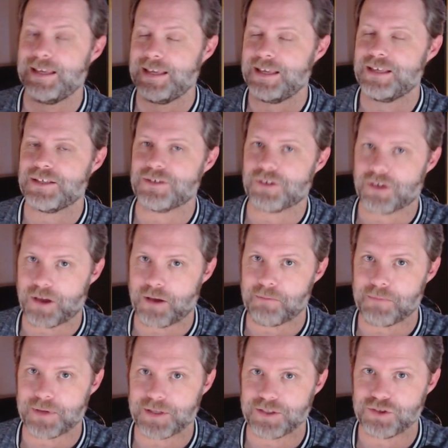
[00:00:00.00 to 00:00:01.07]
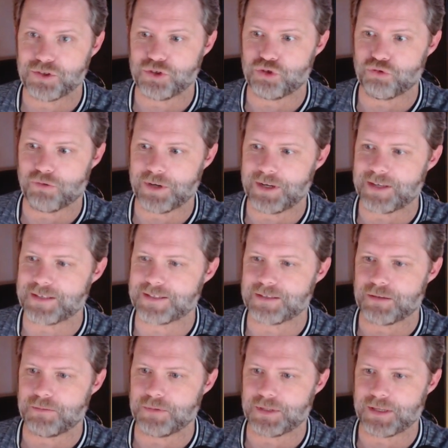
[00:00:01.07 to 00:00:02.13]
So come join us.
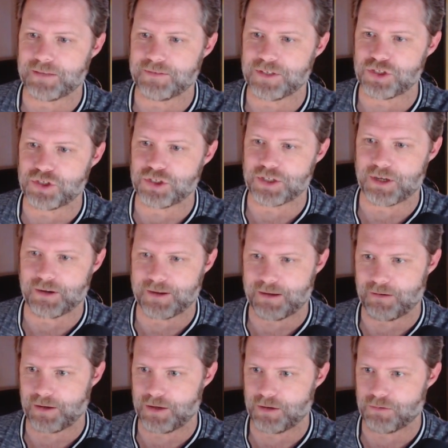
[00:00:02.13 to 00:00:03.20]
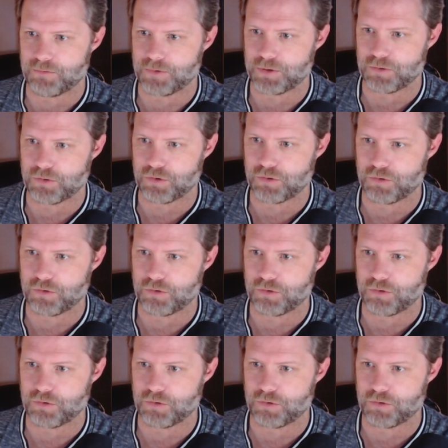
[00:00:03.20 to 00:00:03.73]
I'm going to get this shared out here real